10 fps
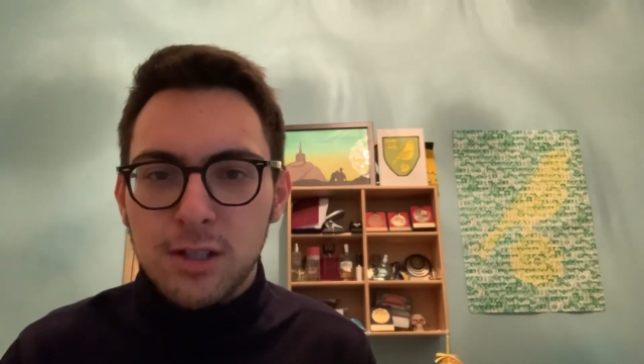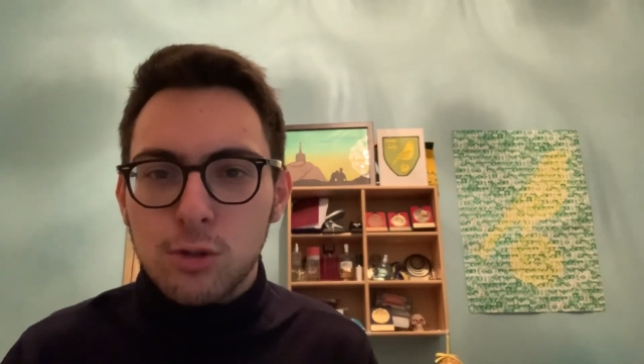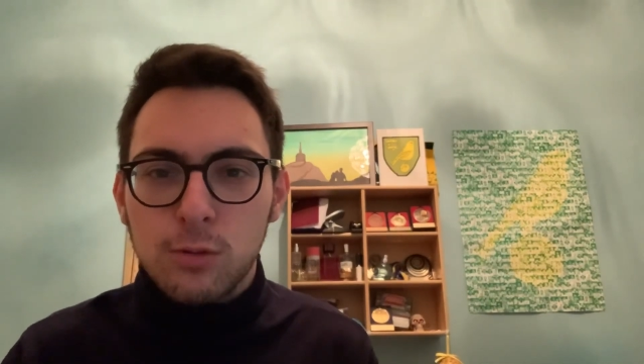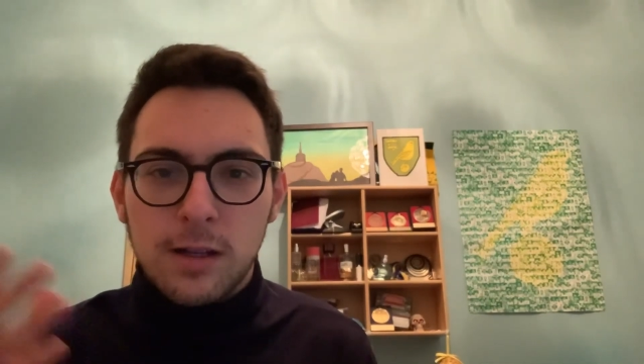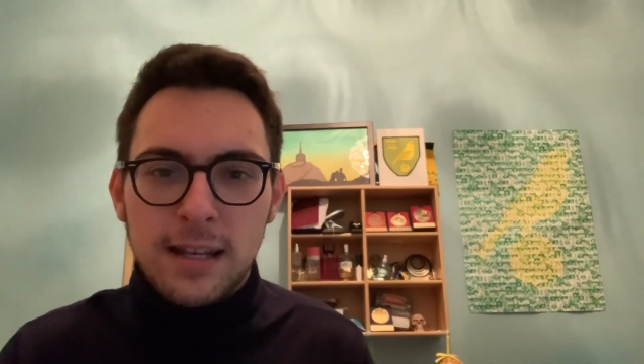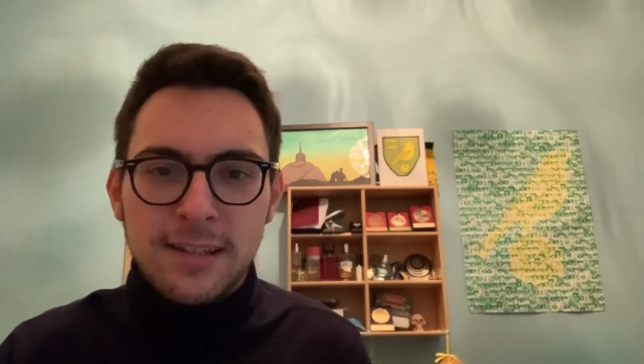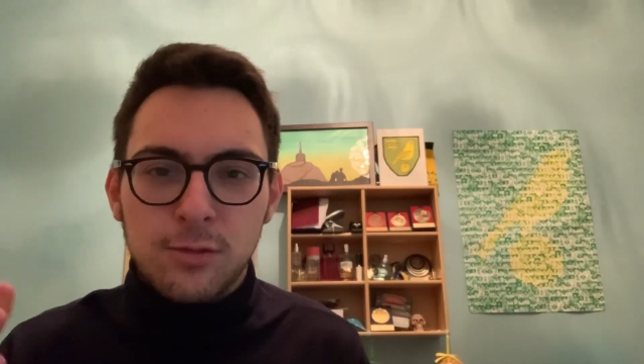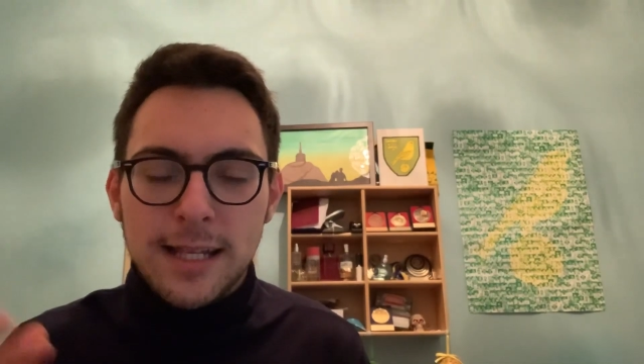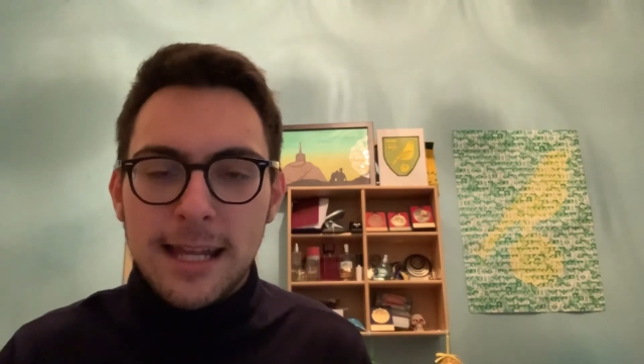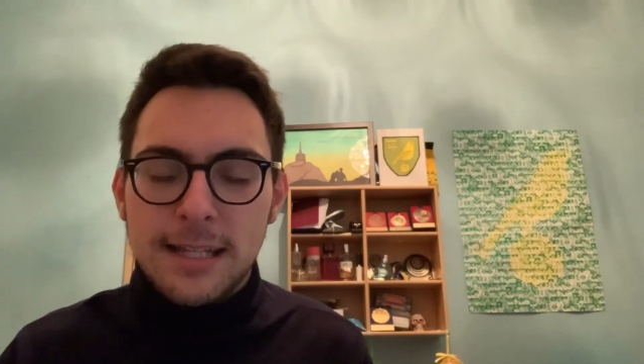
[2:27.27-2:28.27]
I'll talk a little
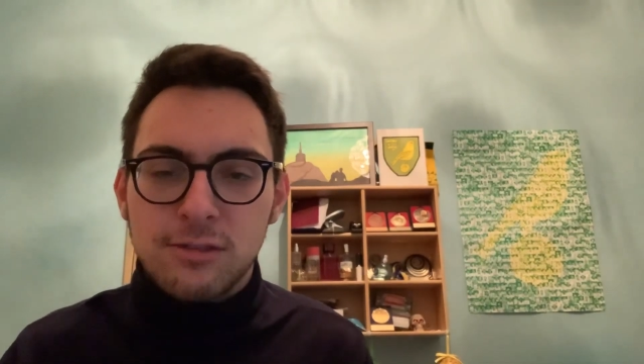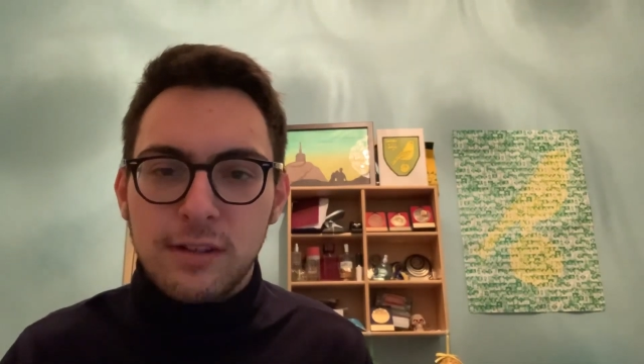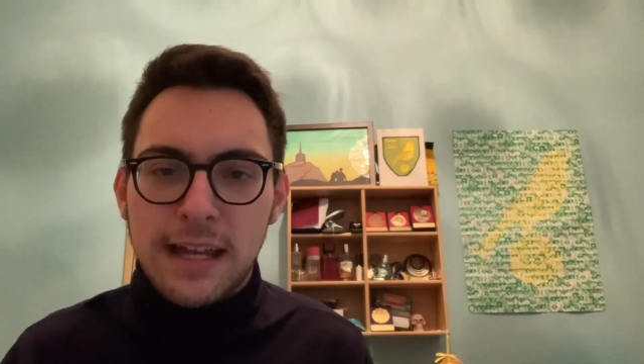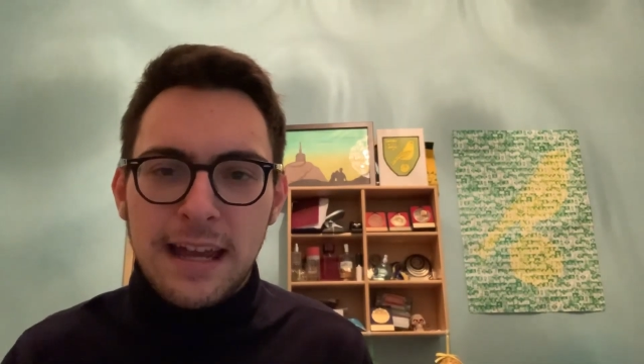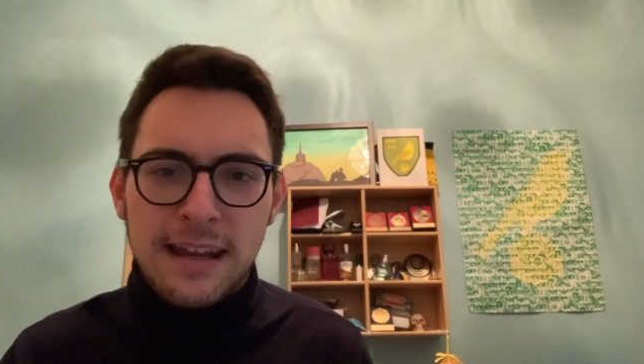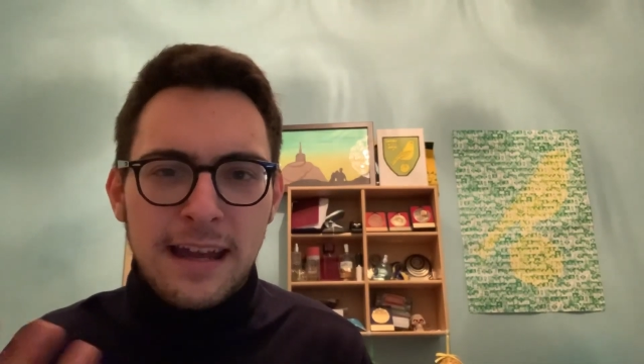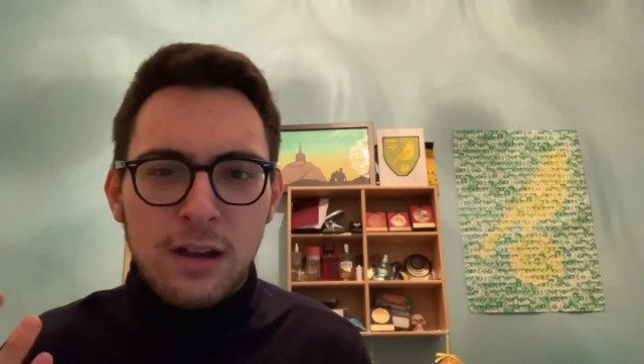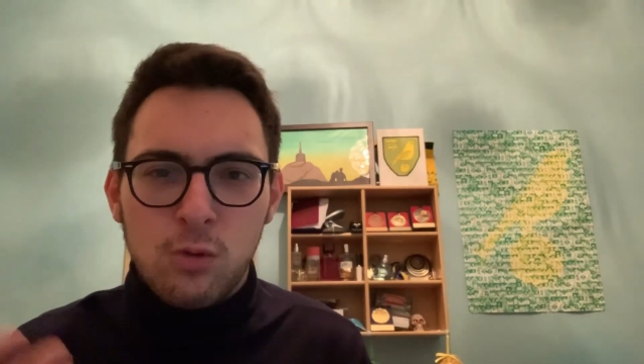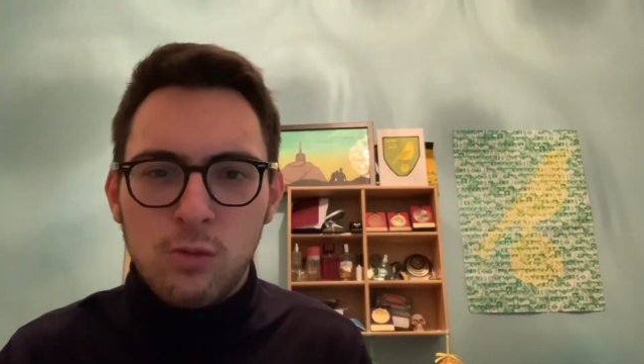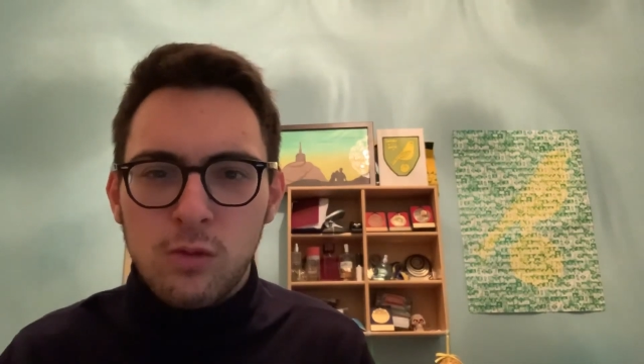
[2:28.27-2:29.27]
bit later on
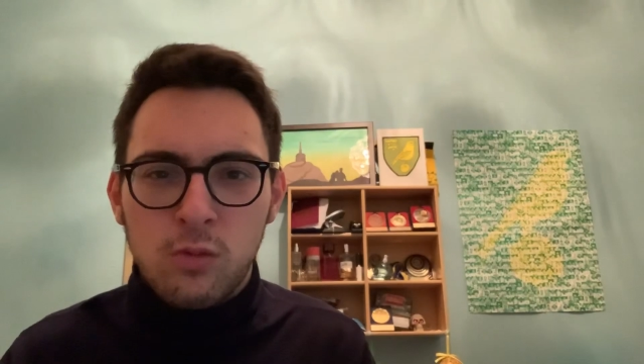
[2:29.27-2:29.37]
how